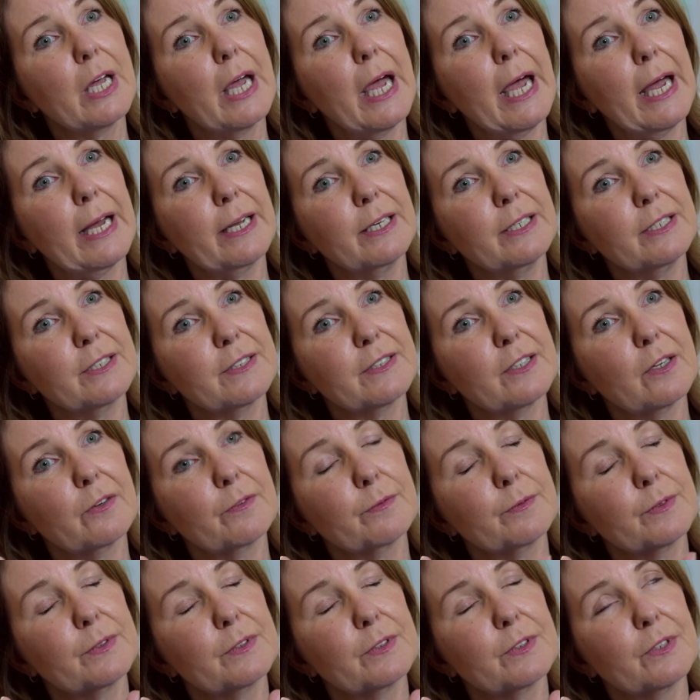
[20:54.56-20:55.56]
and
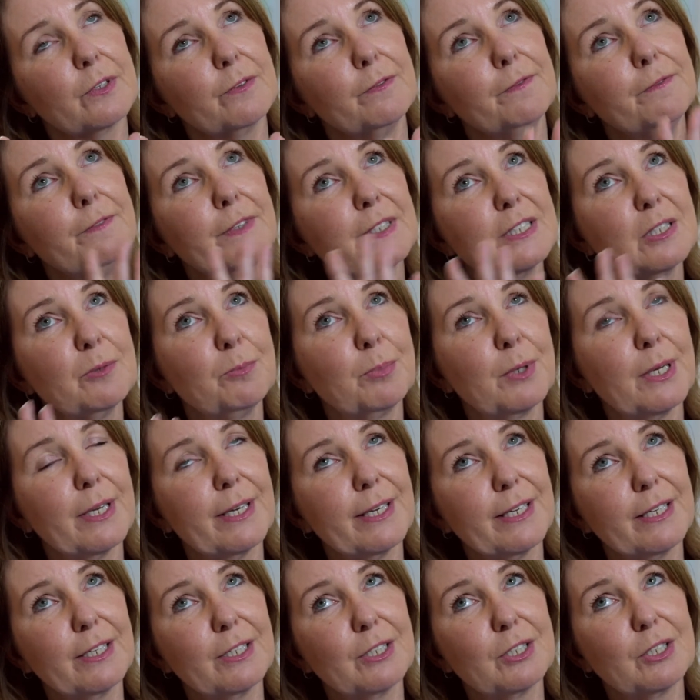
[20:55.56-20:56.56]
so sort of
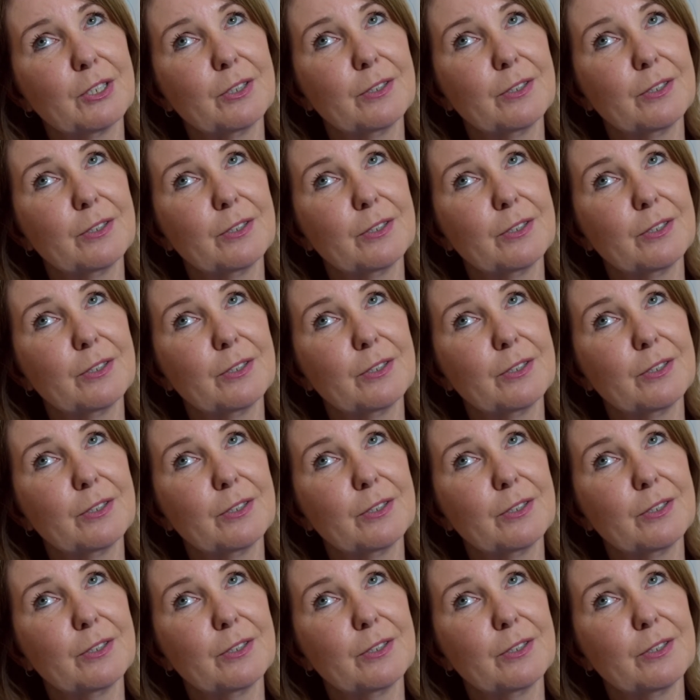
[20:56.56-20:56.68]
visually